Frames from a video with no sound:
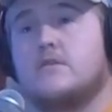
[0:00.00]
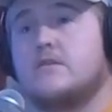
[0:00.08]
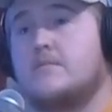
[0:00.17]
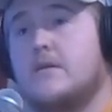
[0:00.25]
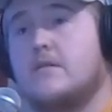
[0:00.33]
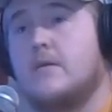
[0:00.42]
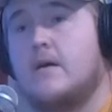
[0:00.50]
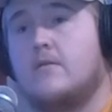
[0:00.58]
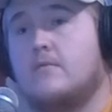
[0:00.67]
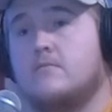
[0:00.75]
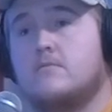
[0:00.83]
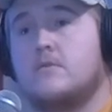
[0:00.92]
Mm-hmm. It's been
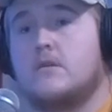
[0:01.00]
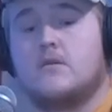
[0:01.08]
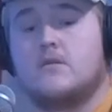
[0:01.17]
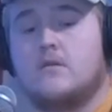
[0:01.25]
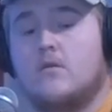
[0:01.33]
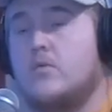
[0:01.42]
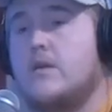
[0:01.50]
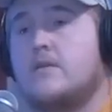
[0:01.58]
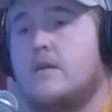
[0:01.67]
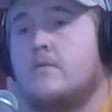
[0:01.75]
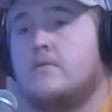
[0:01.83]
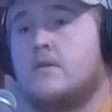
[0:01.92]
about a
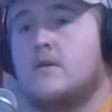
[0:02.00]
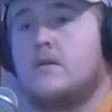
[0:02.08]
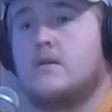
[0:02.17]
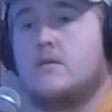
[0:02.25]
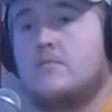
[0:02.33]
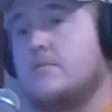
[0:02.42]
week now. Mm-hmm.